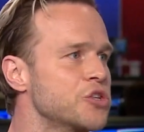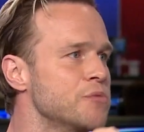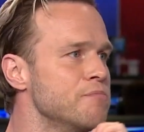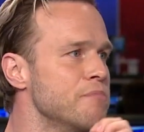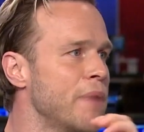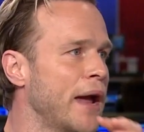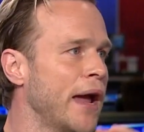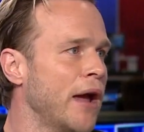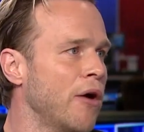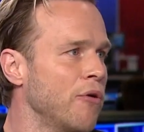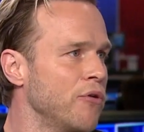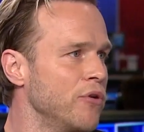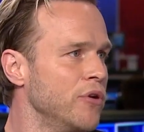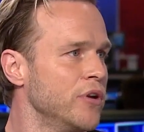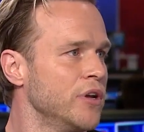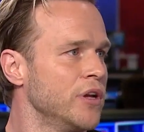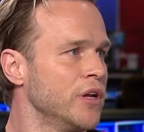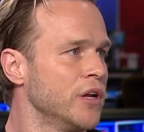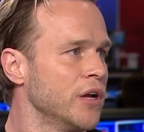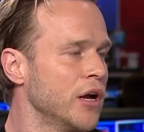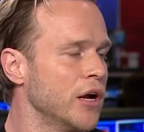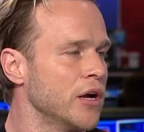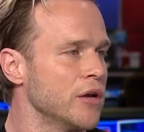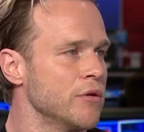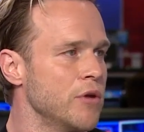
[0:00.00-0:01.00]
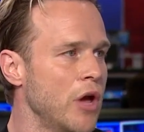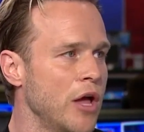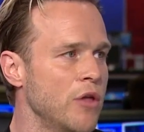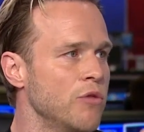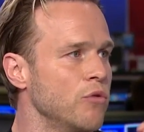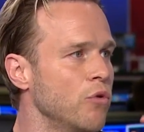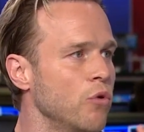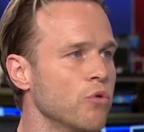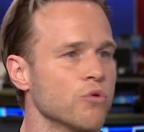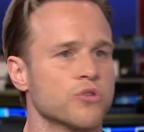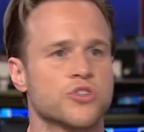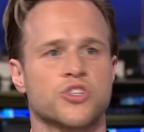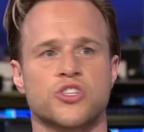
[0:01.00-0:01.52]
Mount,
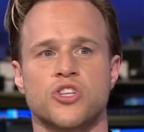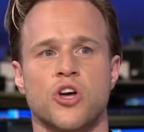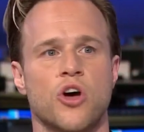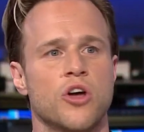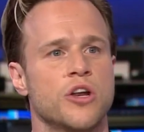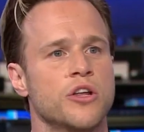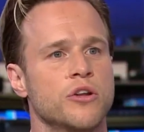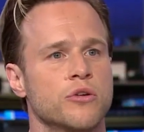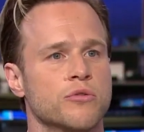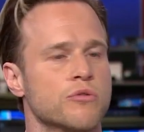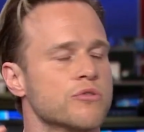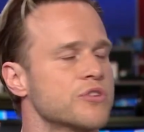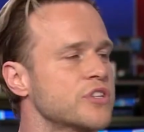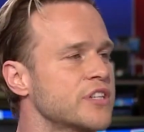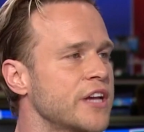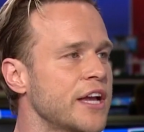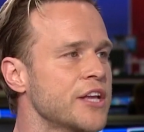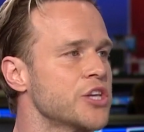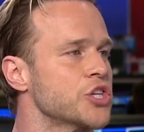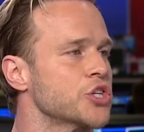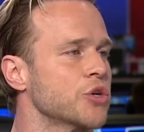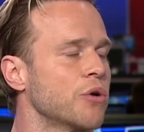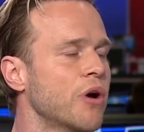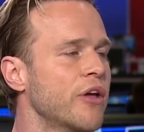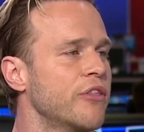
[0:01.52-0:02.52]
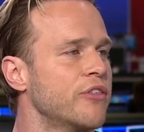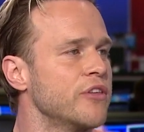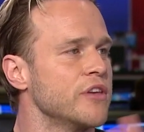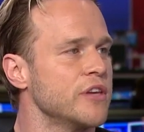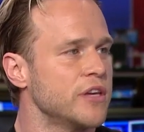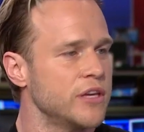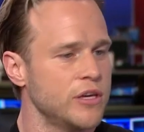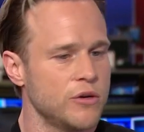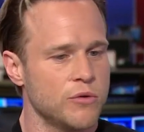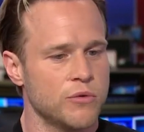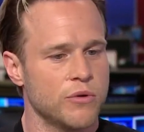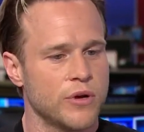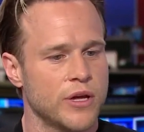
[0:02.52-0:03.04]
or Sterling or Sancho. I
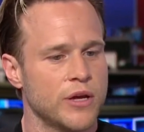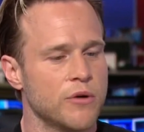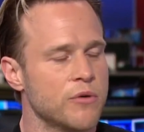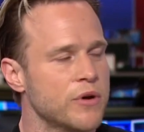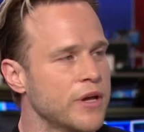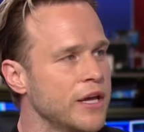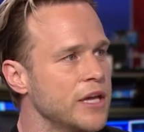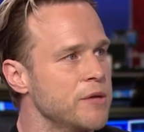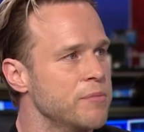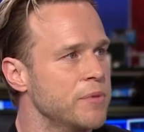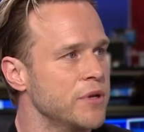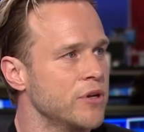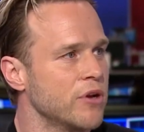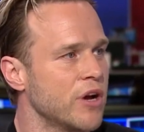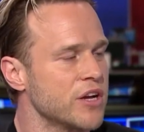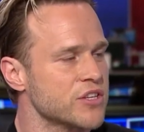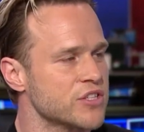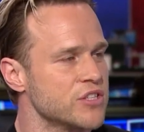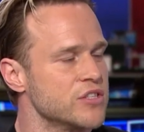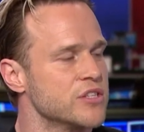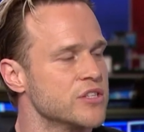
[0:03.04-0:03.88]
think he'll keep it nice and